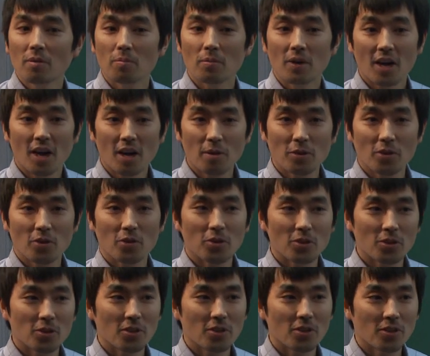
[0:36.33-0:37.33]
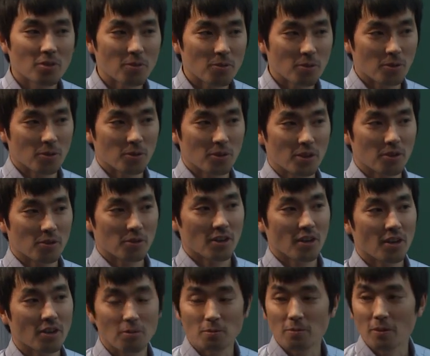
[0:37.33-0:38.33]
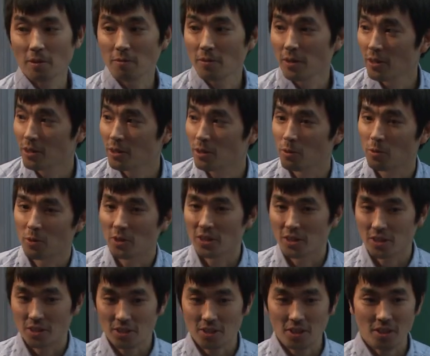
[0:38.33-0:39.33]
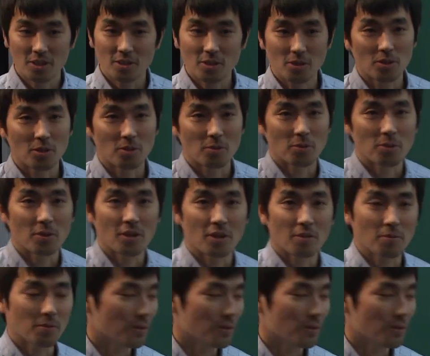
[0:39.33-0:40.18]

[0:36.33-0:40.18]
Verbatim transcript: But I'll be here for till the end of February, so we can discuss if you have